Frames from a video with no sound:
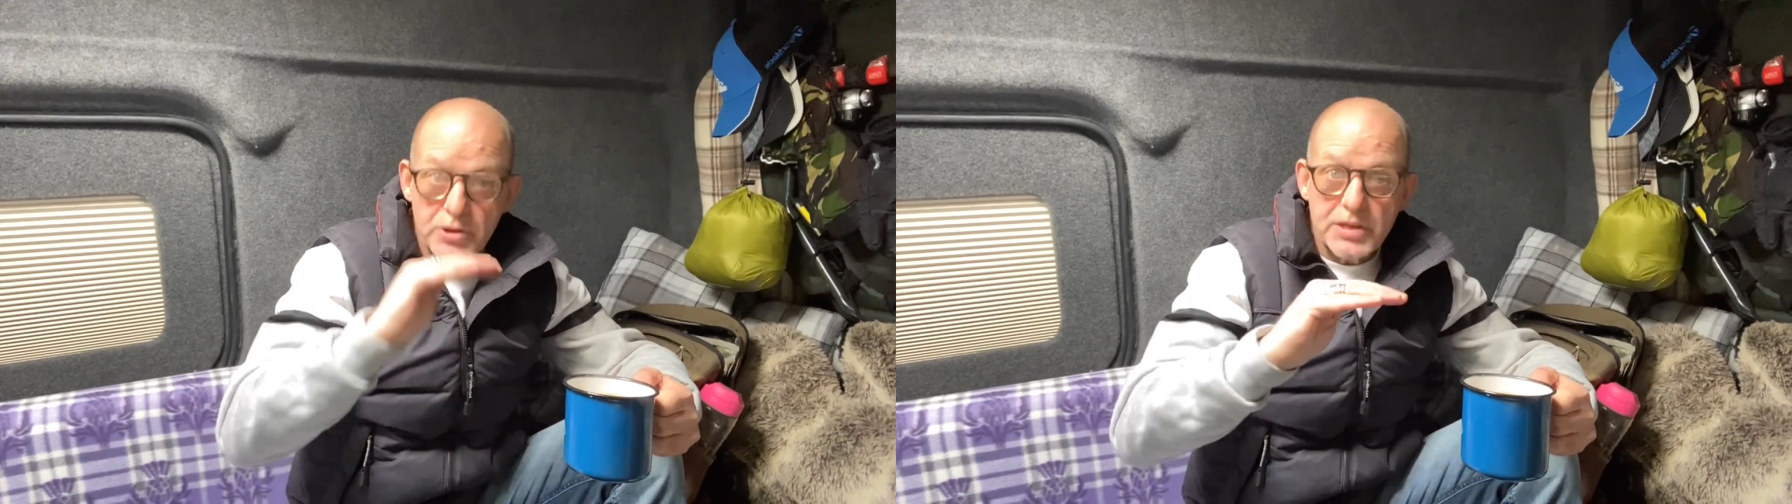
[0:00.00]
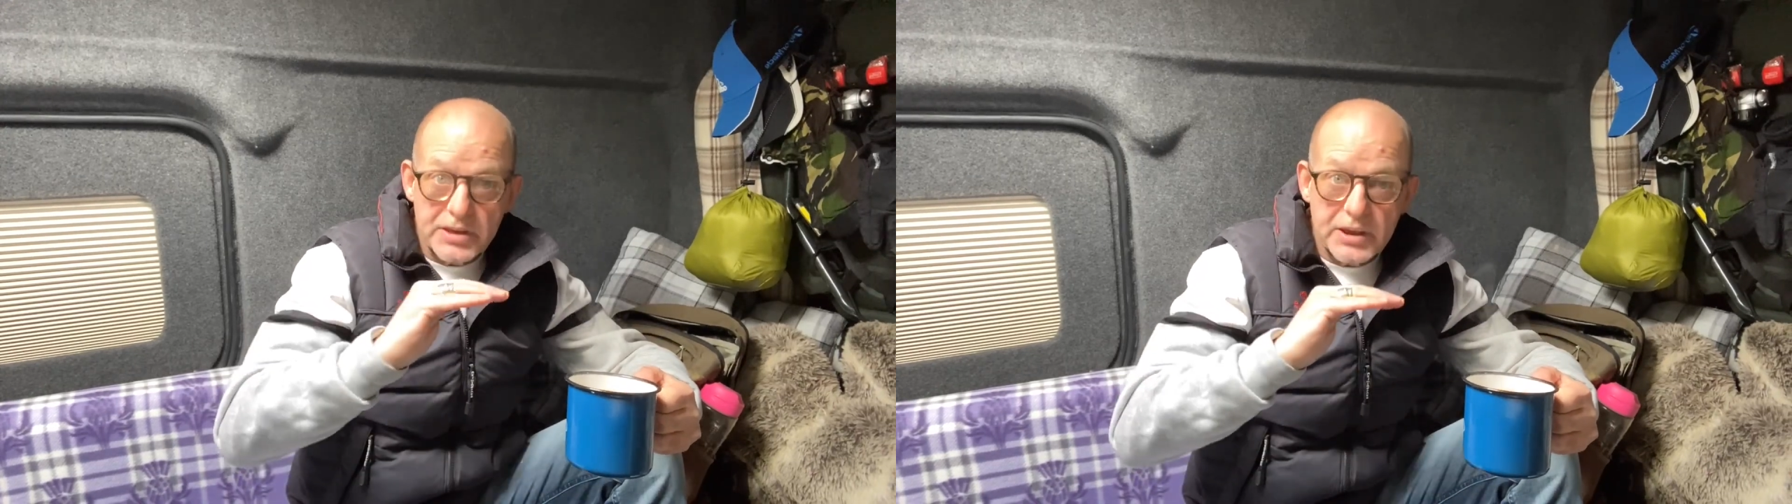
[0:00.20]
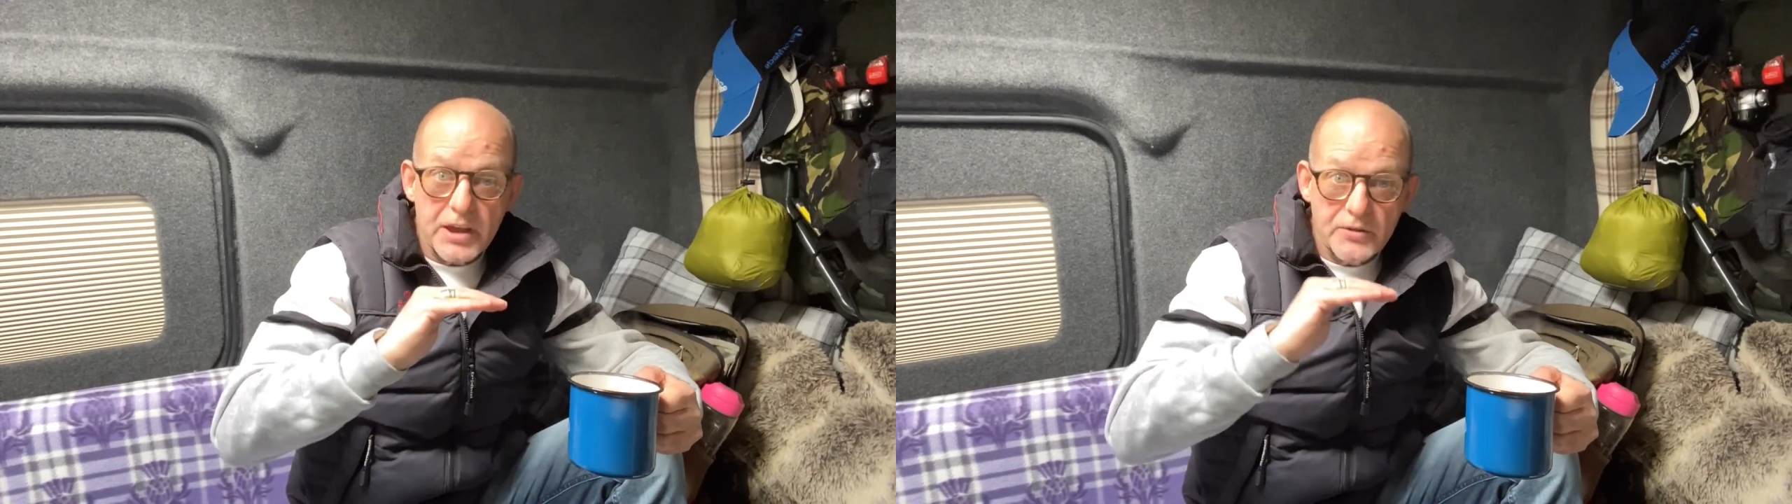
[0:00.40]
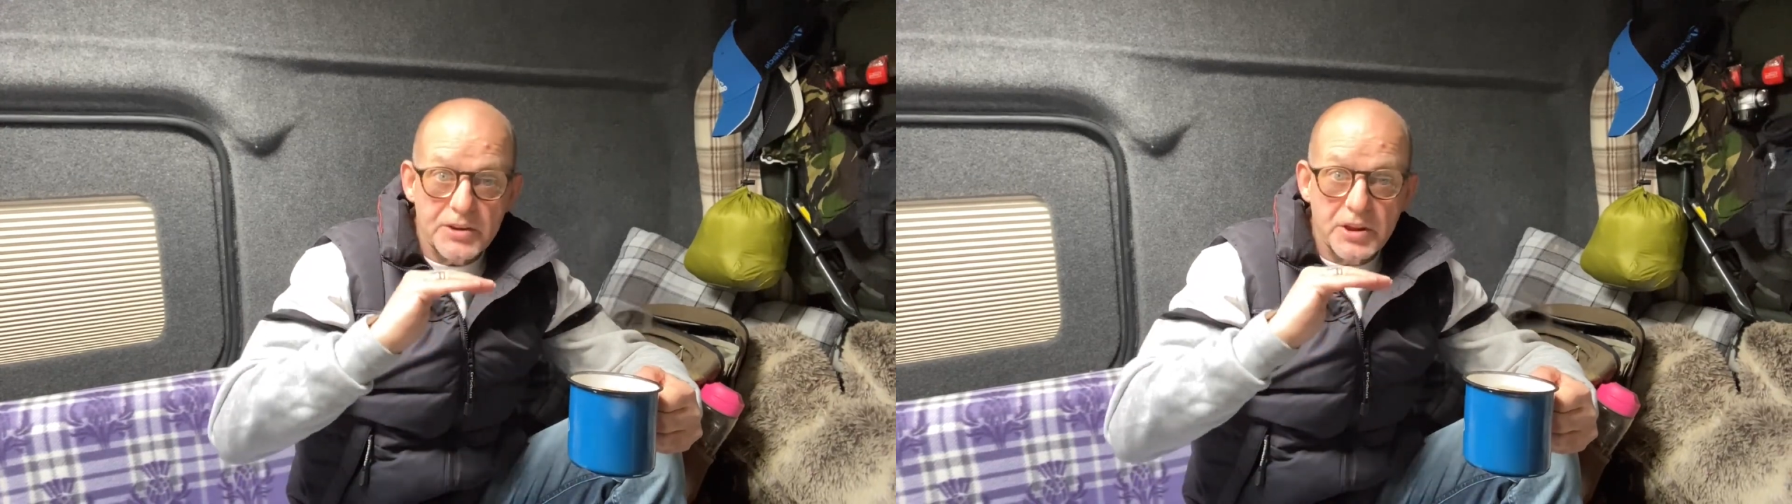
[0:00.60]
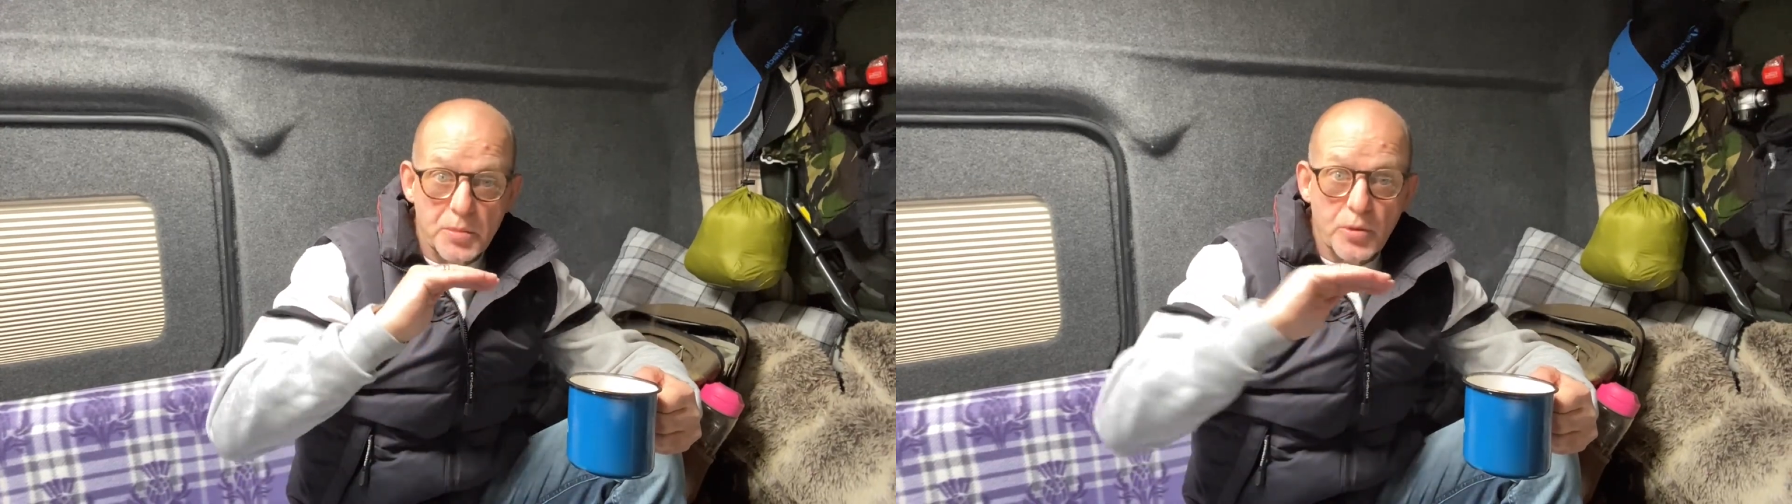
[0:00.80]
that they get
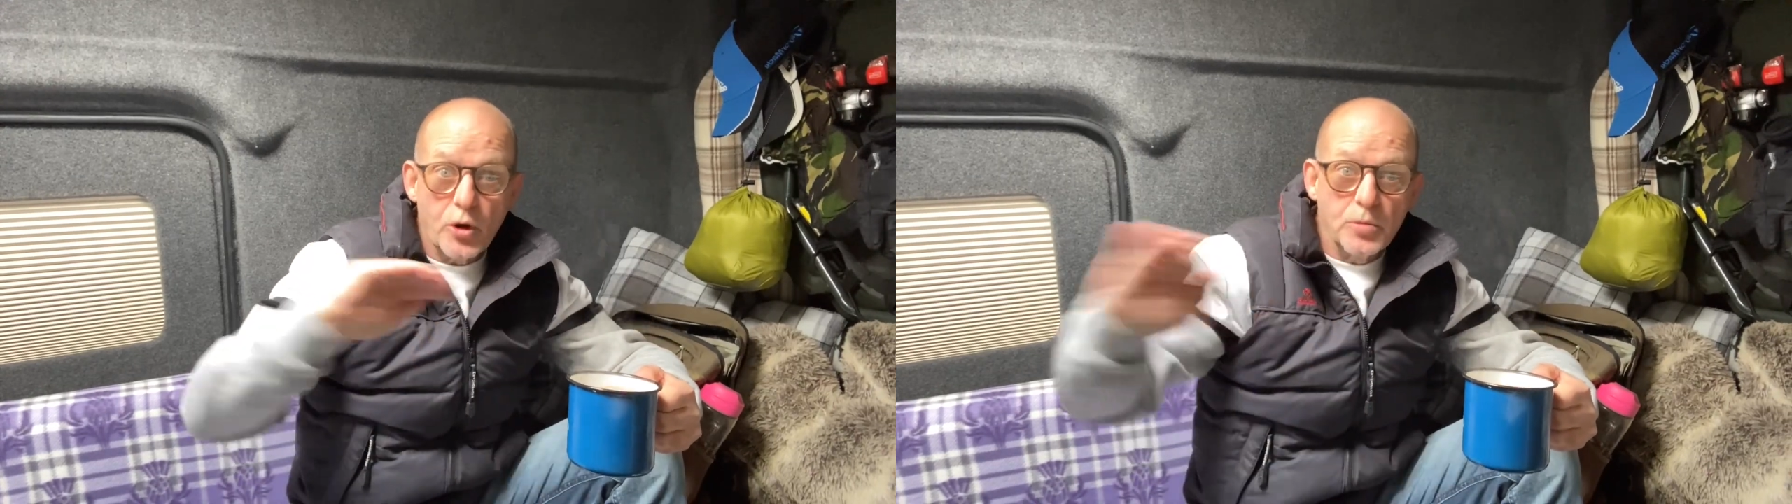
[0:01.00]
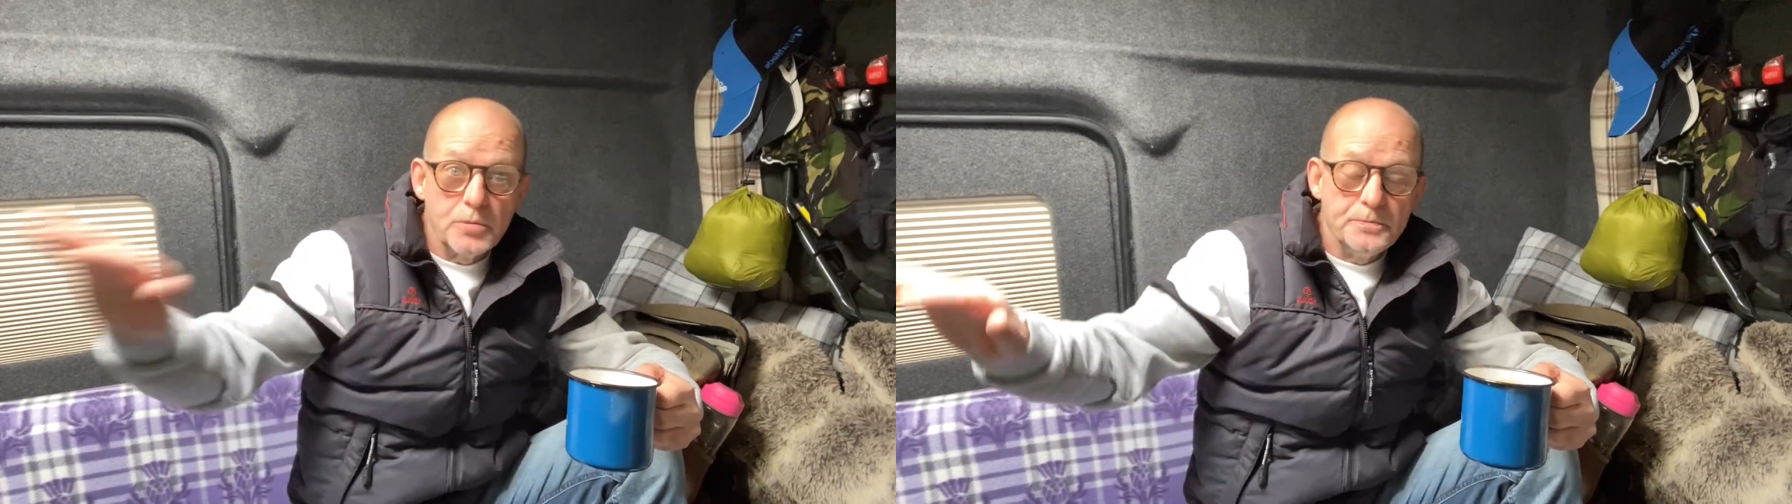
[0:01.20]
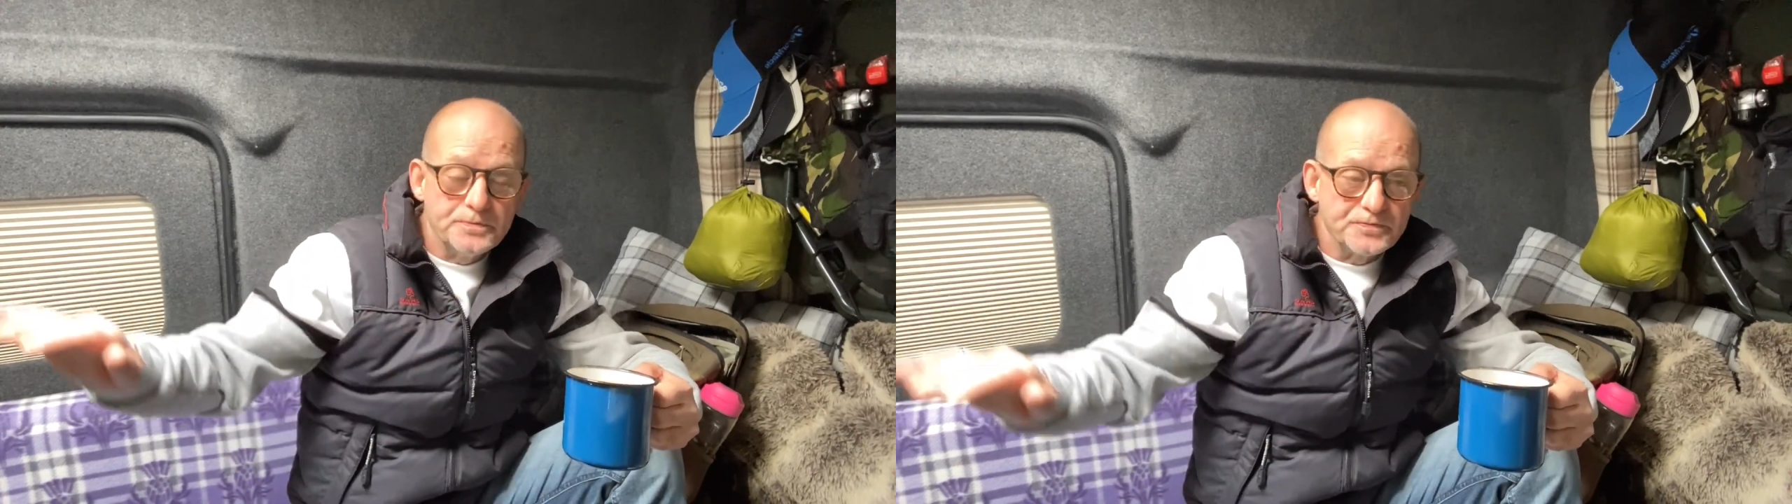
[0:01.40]
rid of the problem.